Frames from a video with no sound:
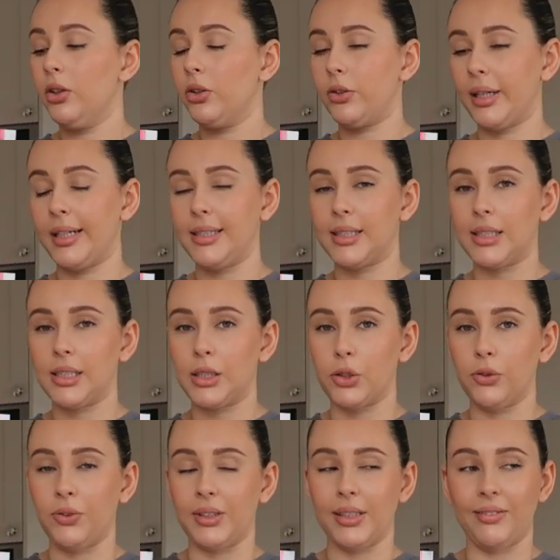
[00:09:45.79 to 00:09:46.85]
grains and
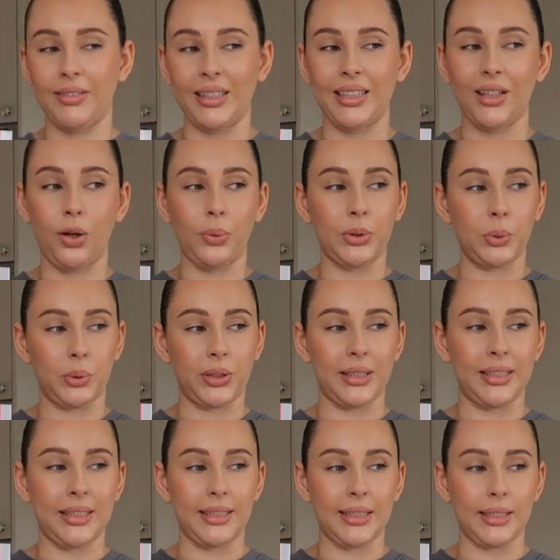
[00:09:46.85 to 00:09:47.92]
stuff. I didn't really know which one I
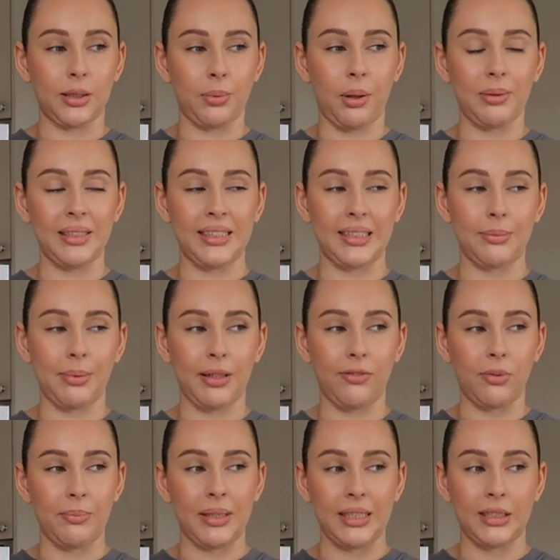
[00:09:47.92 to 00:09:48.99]
needed. I probably need a bit
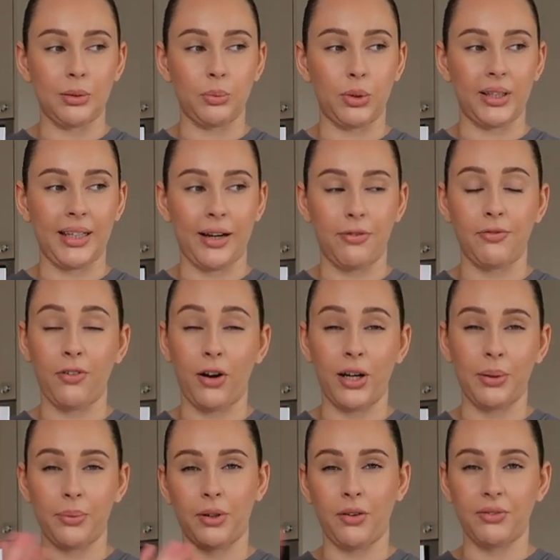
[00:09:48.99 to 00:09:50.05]
of a medium one and then a
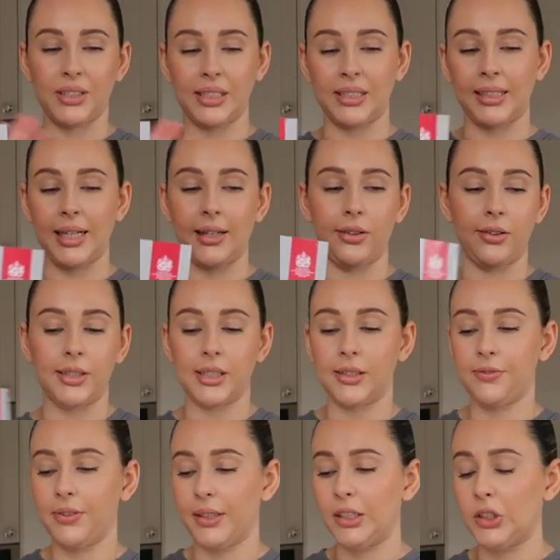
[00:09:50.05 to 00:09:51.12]
fine one, obviously, to get a nice
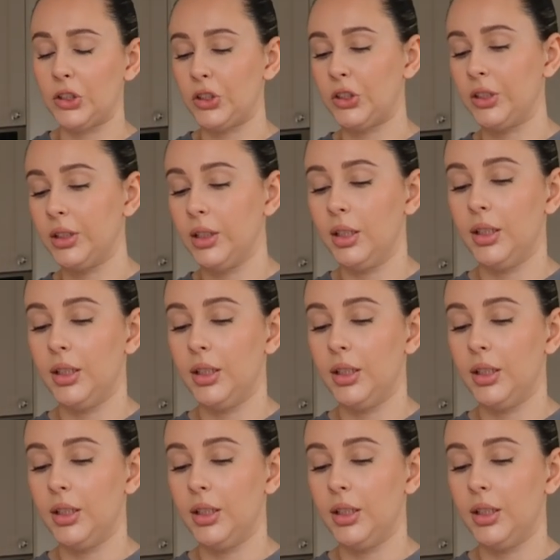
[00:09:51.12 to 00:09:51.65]
finish.